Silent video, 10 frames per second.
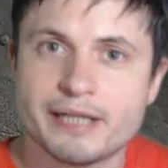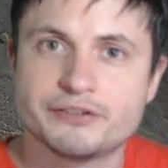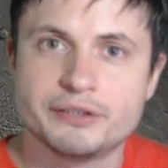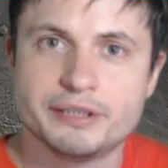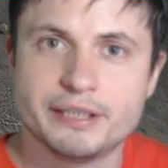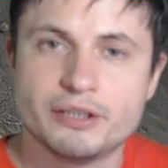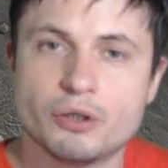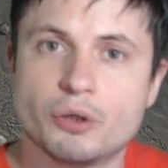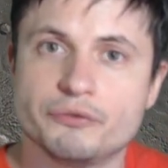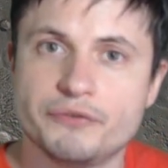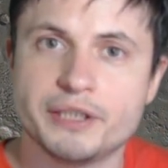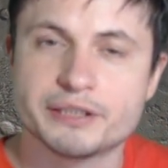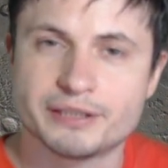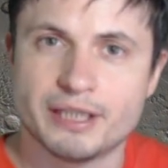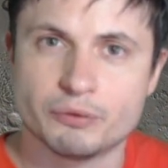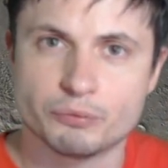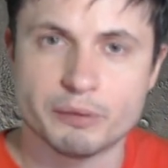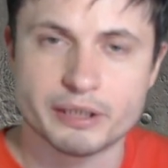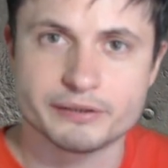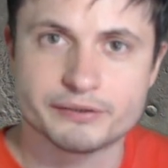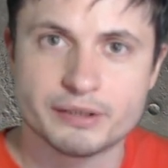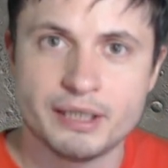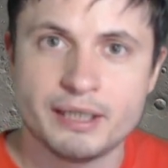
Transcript: as it did on Venus and on Mars.